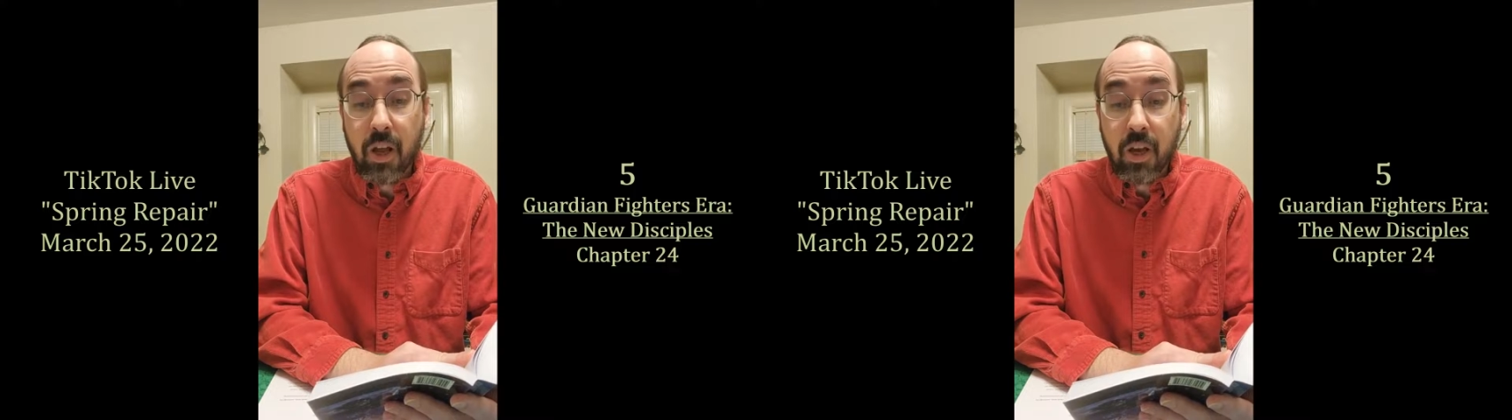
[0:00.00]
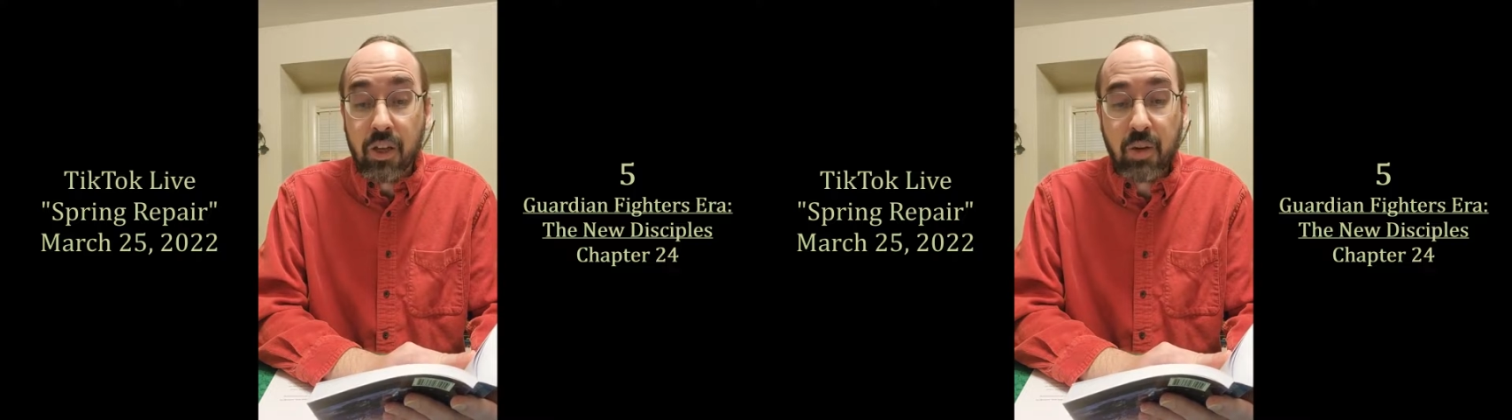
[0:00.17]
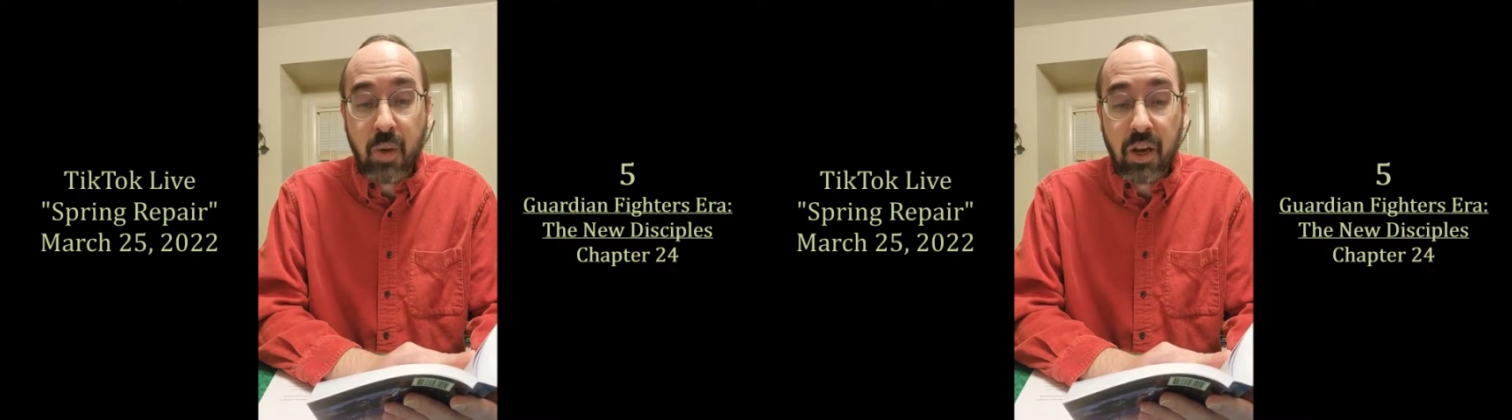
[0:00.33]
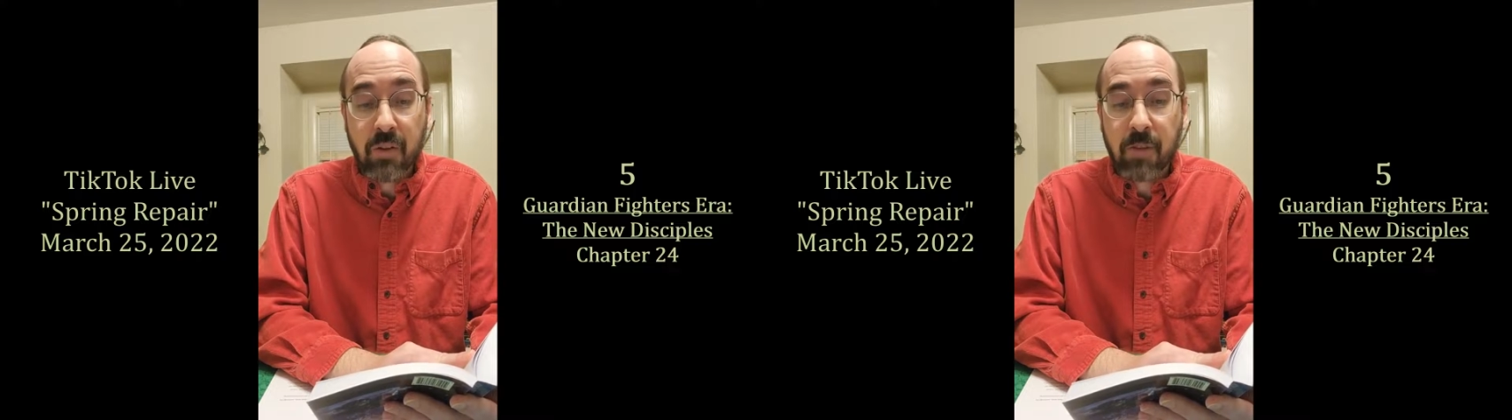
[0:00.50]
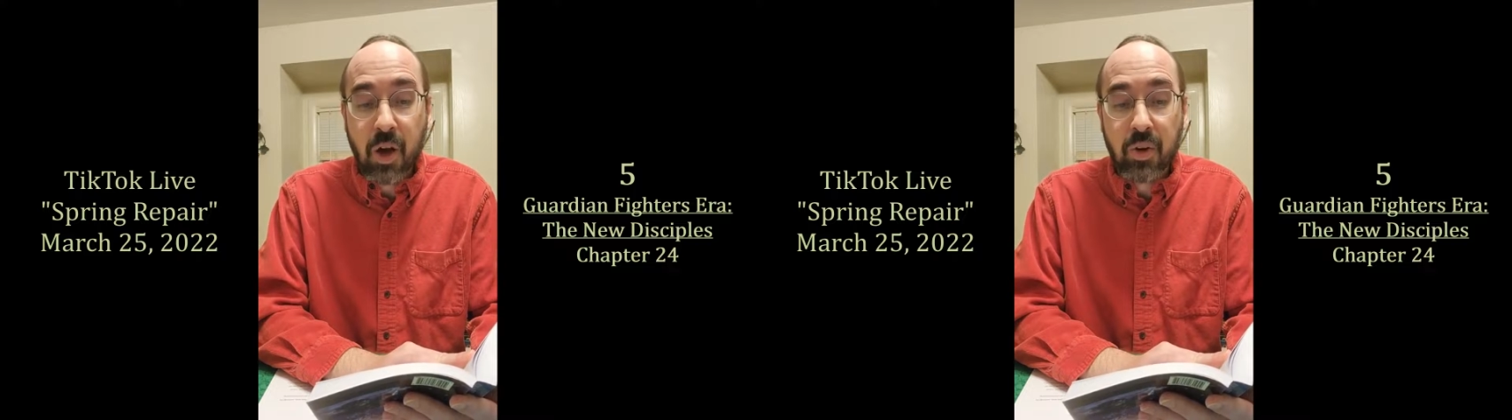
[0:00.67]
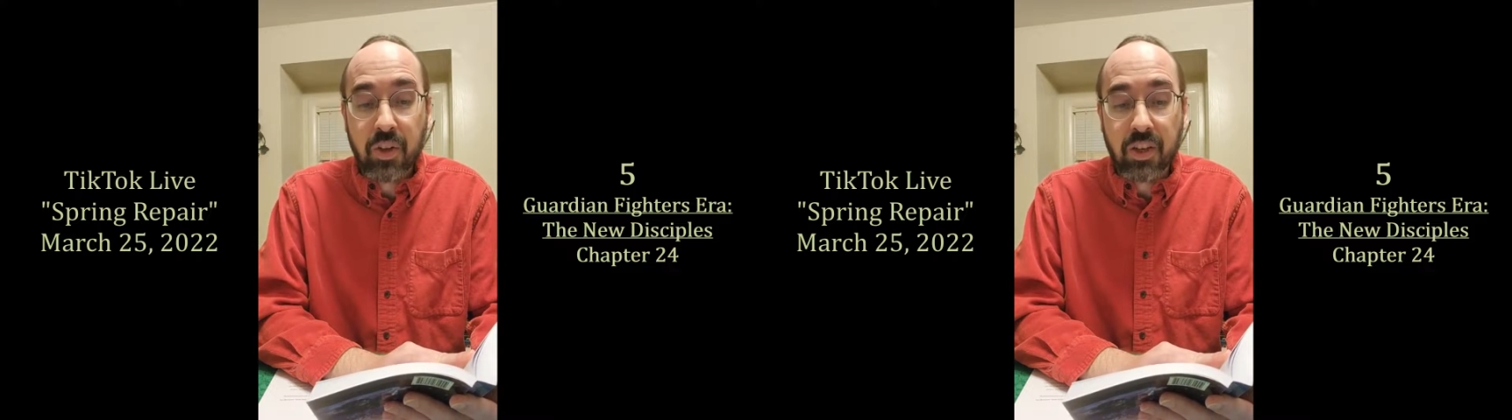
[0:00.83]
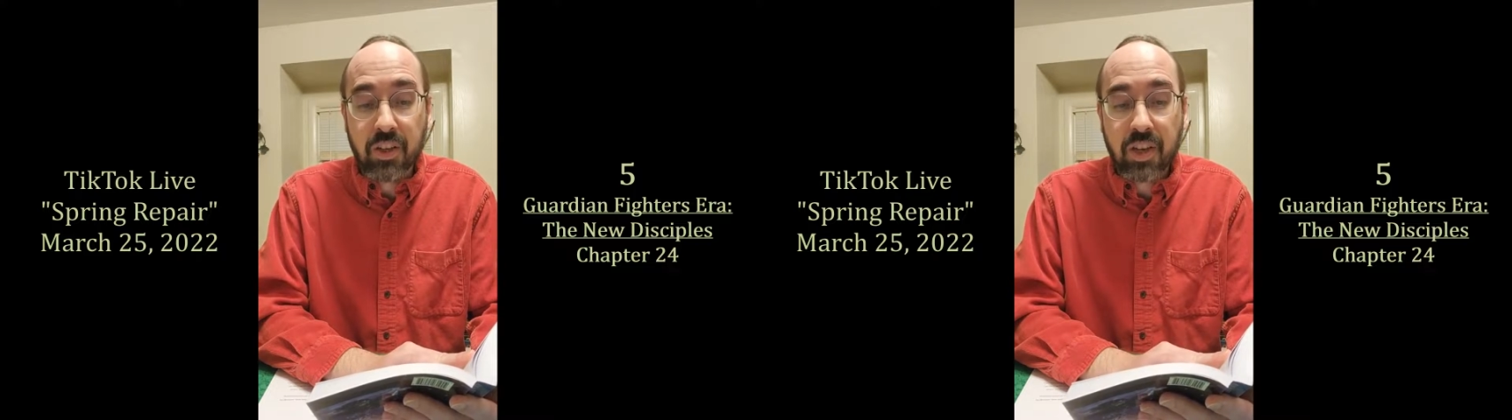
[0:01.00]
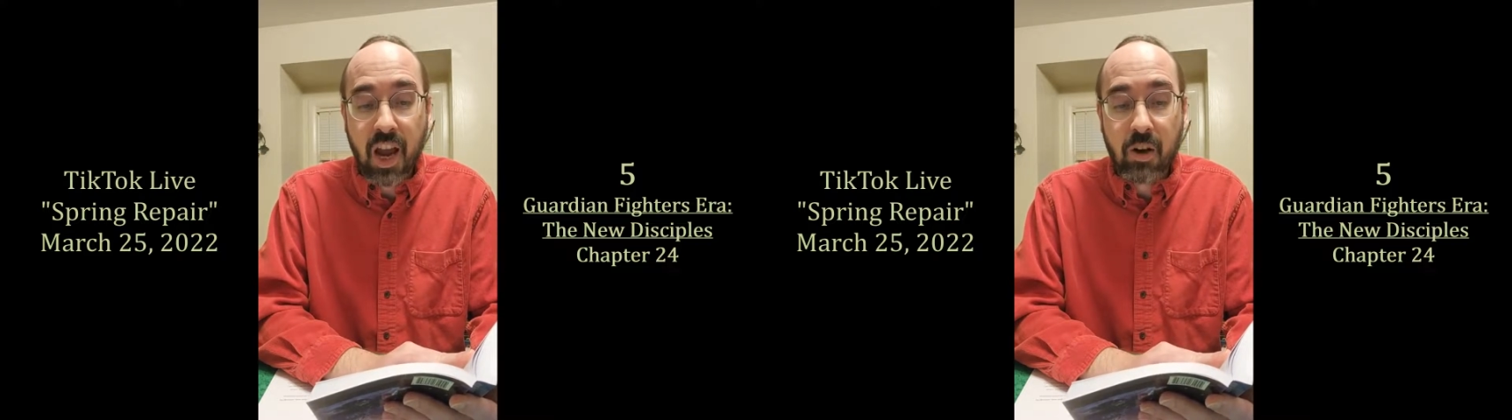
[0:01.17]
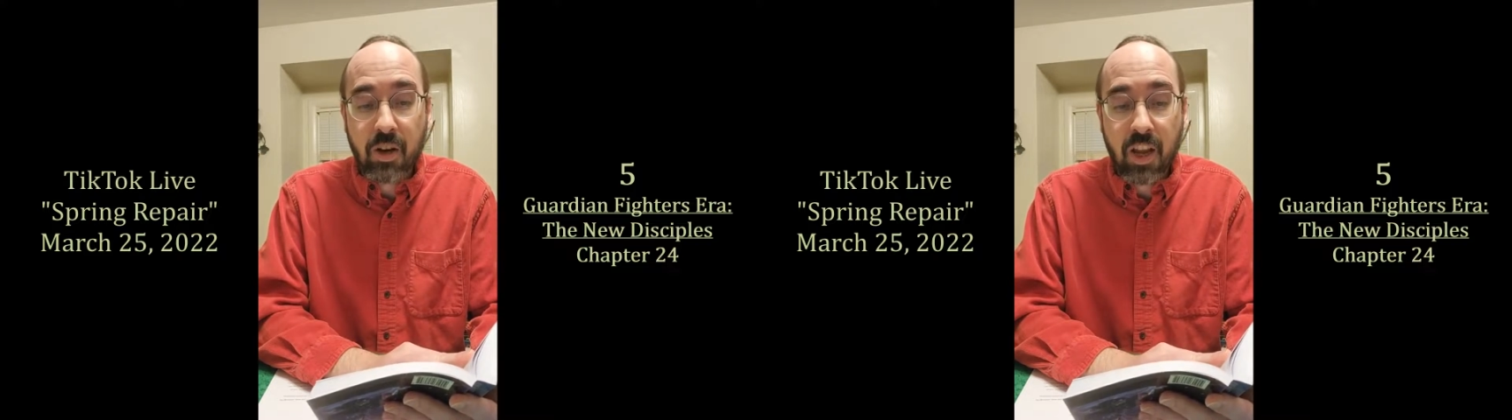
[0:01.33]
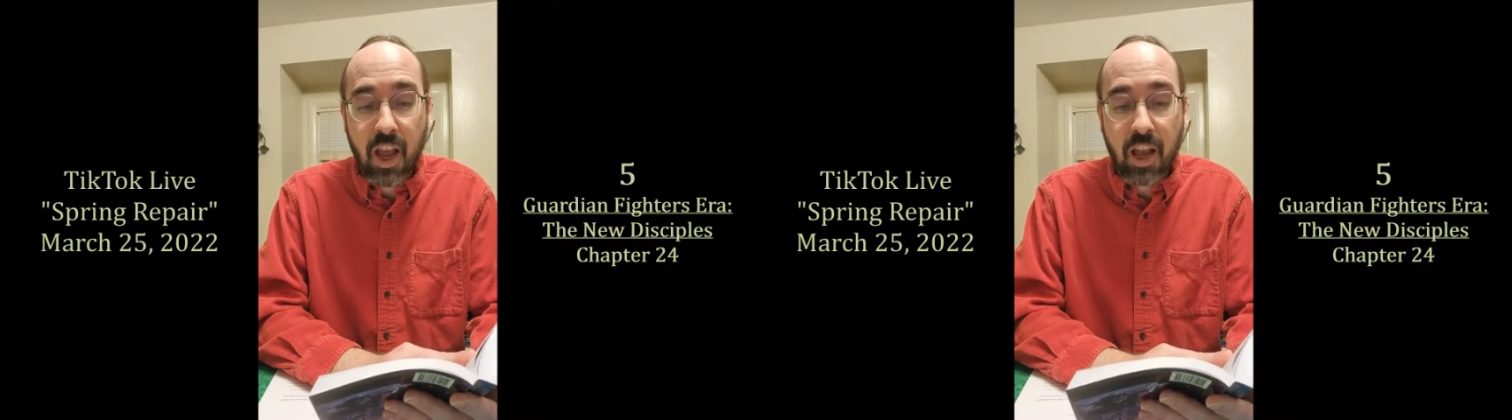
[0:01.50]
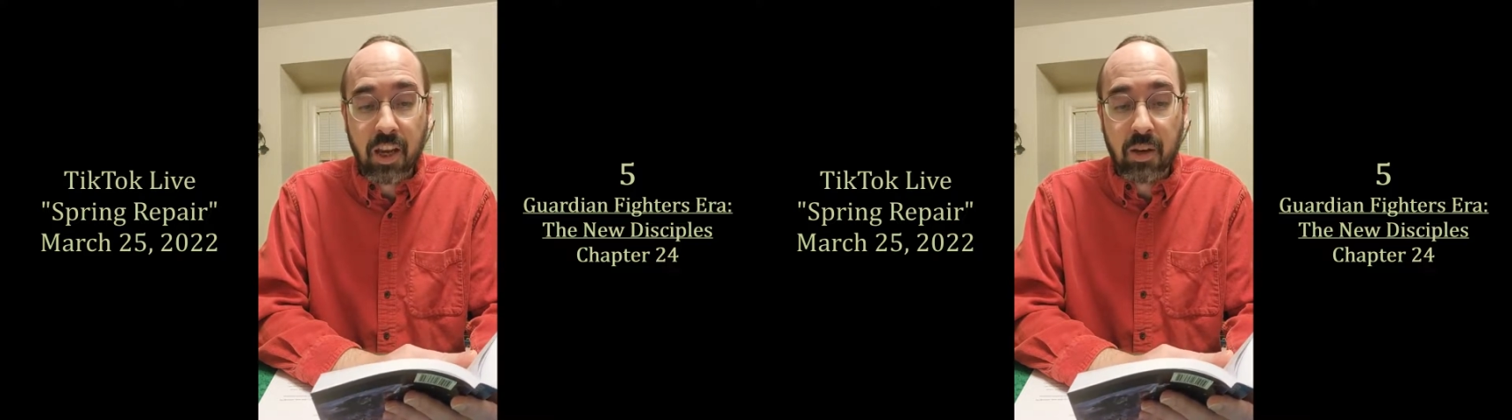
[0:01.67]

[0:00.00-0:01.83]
She might have founded the entire gang